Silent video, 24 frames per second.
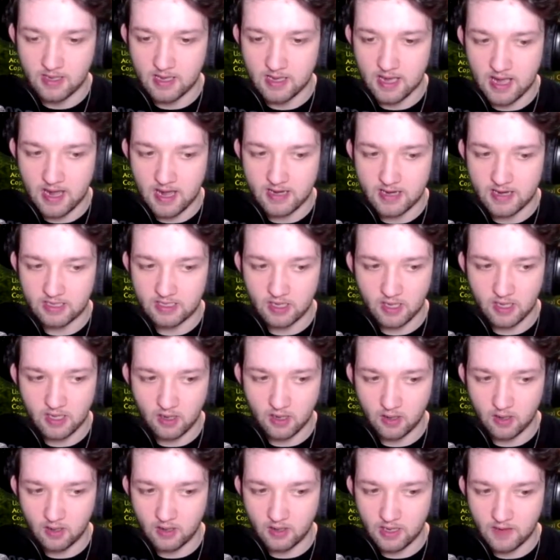And yeah,
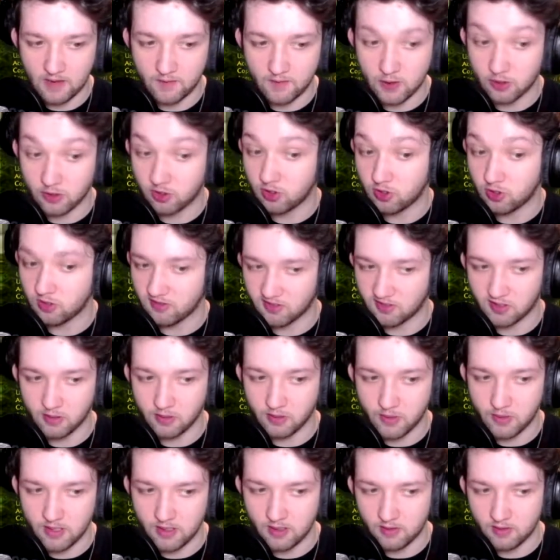if you're just
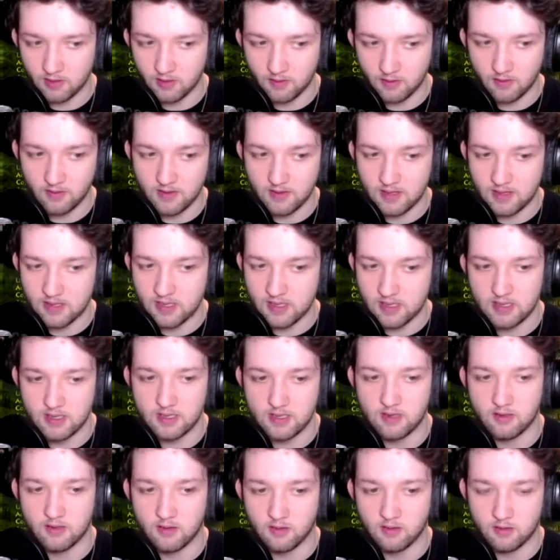doing
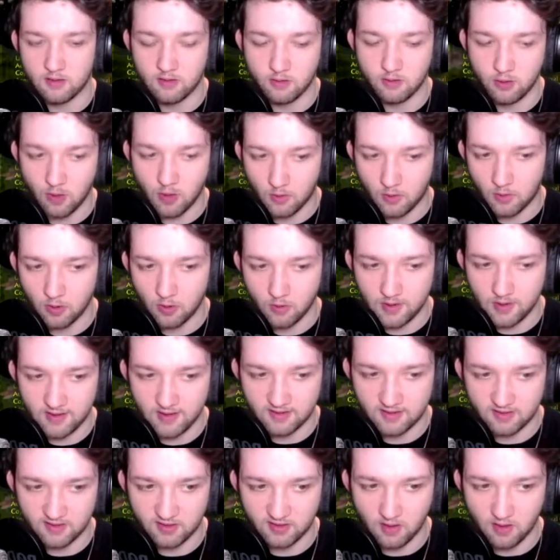the normal
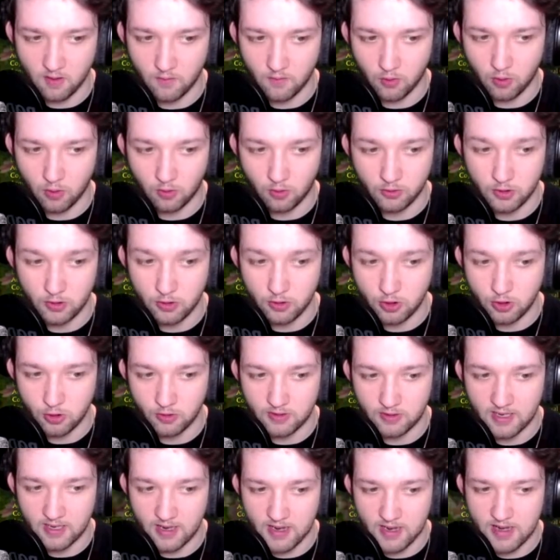quests, overall you
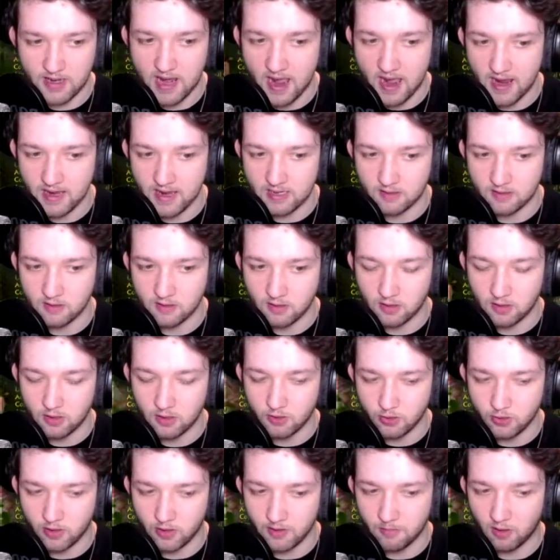should get nine
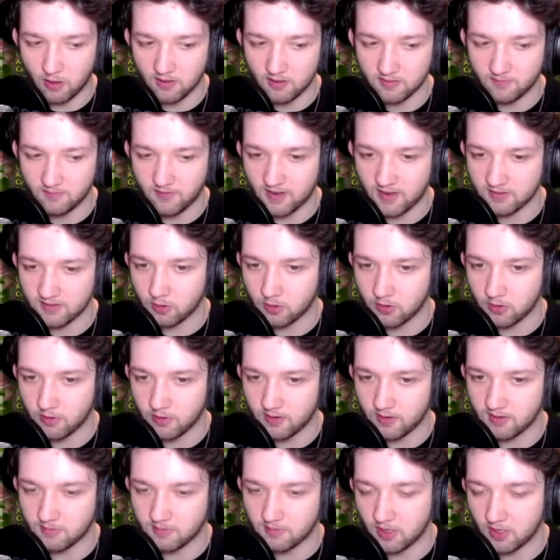Cherry Blossom Festival
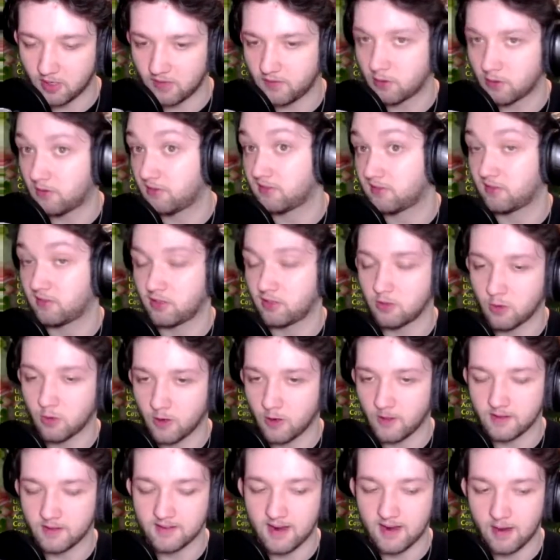coins, but if you also do one
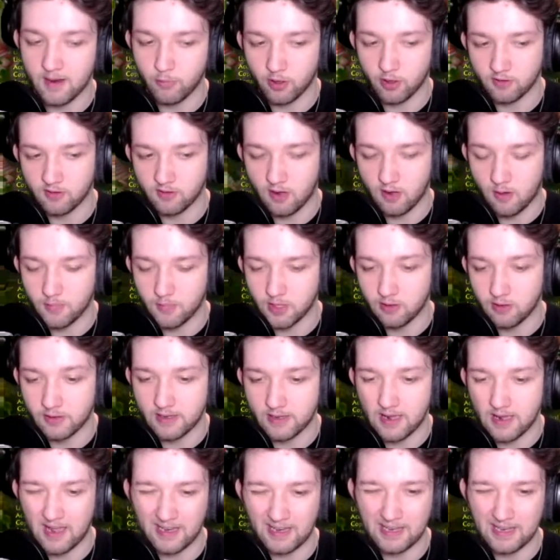of the timed on top, you're going to
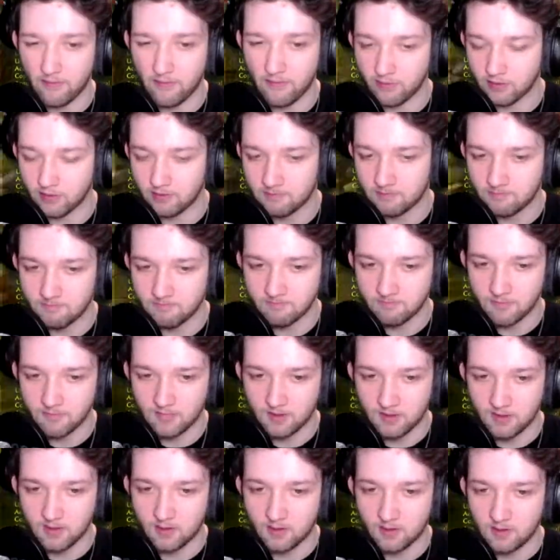get eleven.
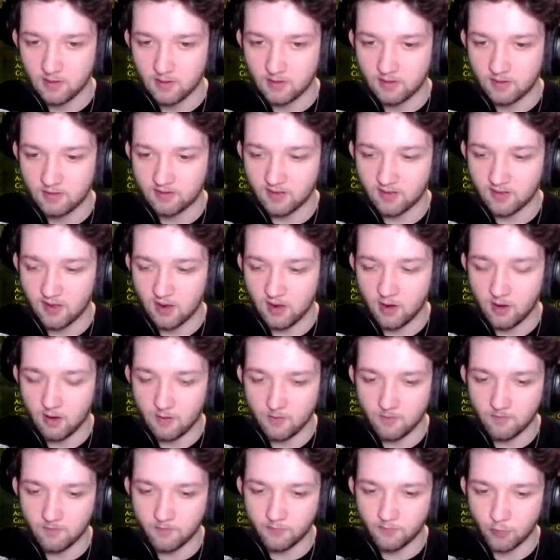
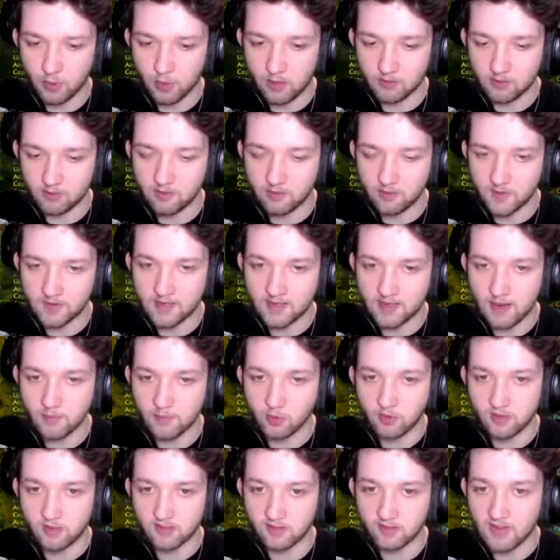So without doing the timed
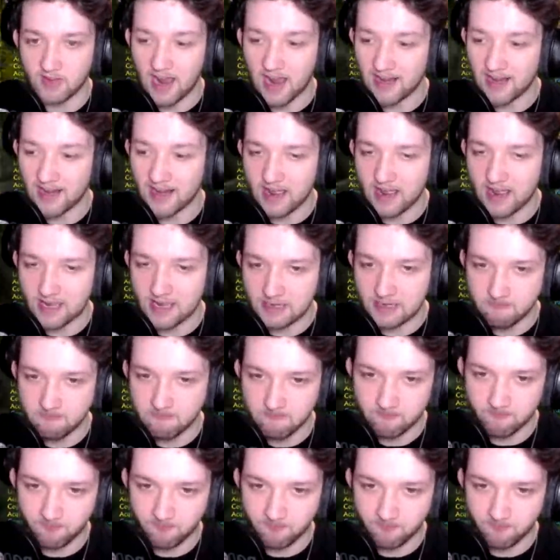one, it's nine a day.